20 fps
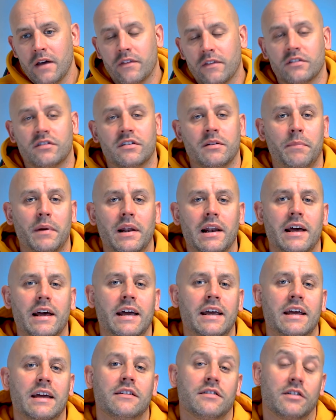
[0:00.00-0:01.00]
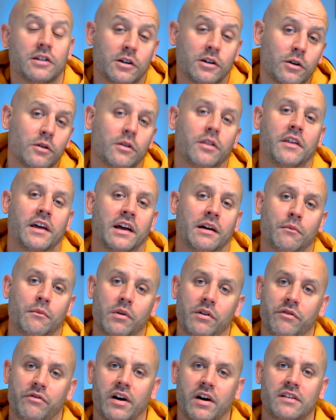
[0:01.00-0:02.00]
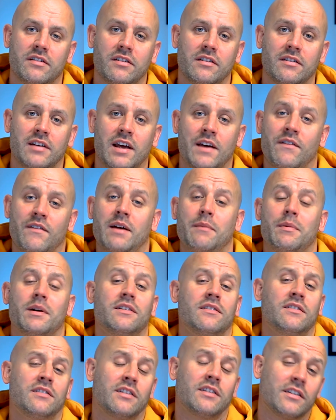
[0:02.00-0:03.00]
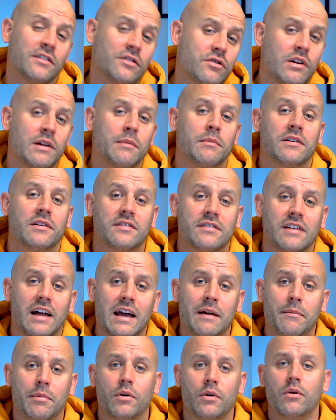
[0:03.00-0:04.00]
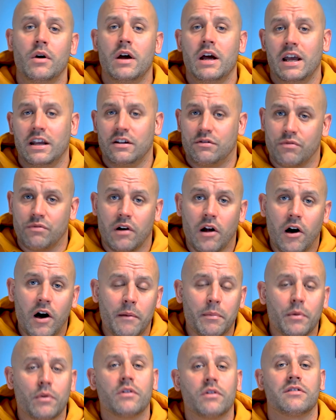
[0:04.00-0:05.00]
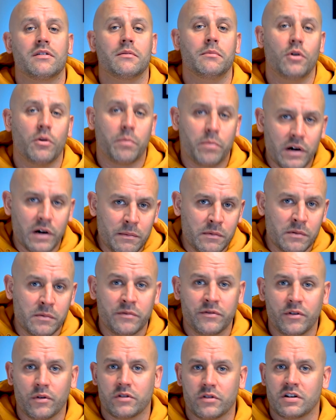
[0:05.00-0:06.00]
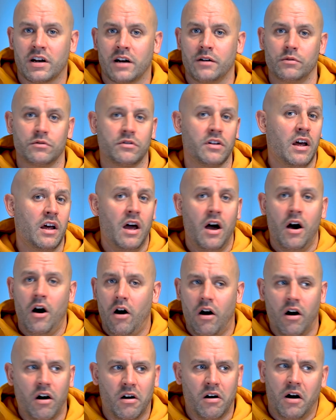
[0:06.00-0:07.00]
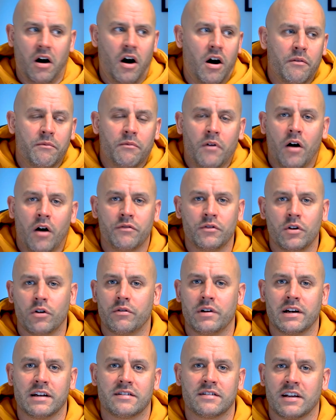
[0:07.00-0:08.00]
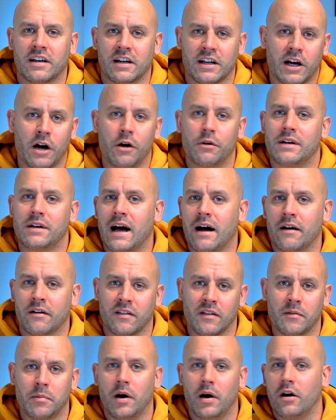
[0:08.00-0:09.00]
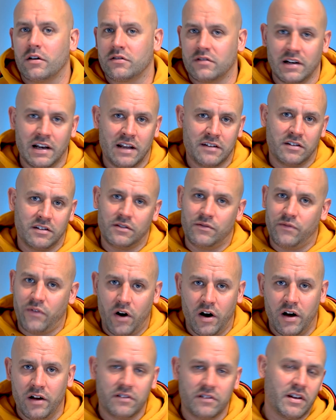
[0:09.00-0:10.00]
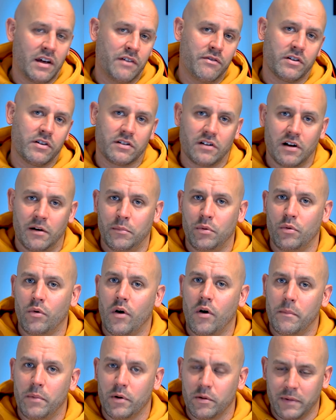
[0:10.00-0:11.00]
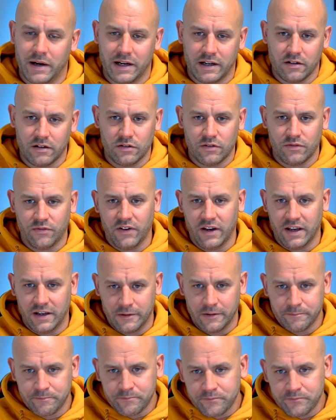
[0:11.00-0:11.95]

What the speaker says: the stability is a good thing with Racing TV because it's extremely stable, it's reliable, it's the more premium of all the channels. I've not really seen it go down in the past unless it's via, say for example, a bookmaker's feed.